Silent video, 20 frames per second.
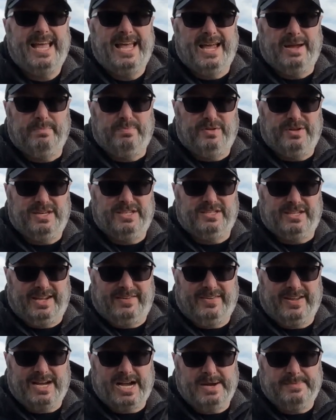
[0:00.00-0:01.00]
and please leave
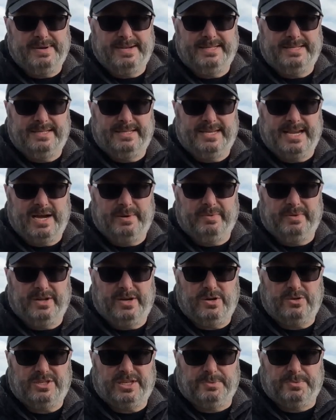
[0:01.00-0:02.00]
a comment down
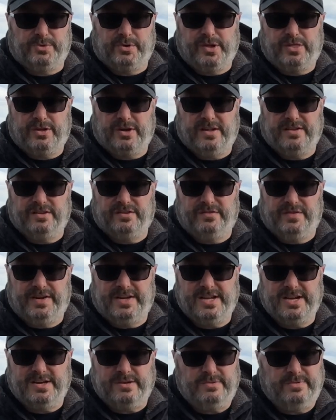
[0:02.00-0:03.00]
below, tell me what you thought of this
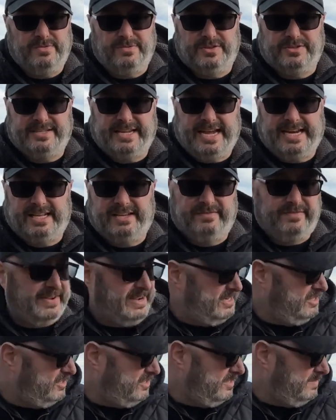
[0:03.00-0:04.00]
video, this
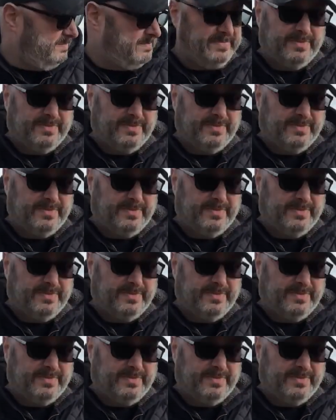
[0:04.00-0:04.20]
activation,